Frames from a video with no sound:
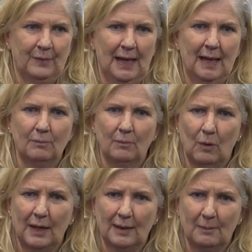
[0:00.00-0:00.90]
And
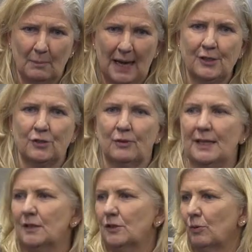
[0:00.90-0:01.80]
one of the major
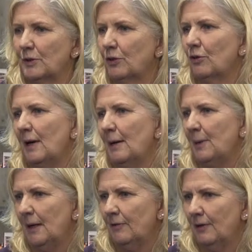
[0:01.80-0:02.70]
reasons was career
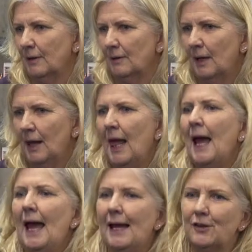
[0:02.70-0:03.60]
benefit.
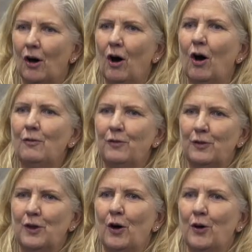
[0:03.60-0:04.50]
And of
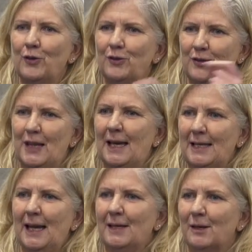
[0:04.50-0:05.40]
those that
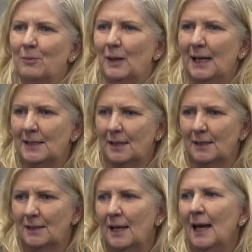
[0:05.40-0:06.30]
had
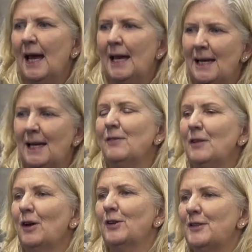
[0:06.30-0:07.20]
completed, and even
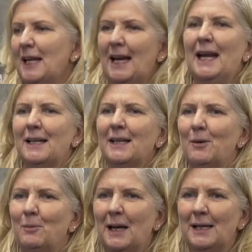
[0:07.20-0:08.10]
those that hadn't
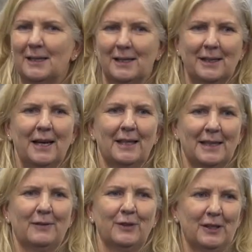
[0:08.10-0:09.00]
completed,
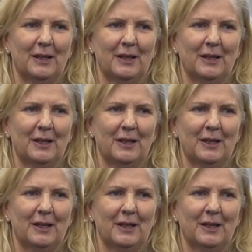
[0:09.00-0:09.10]
they've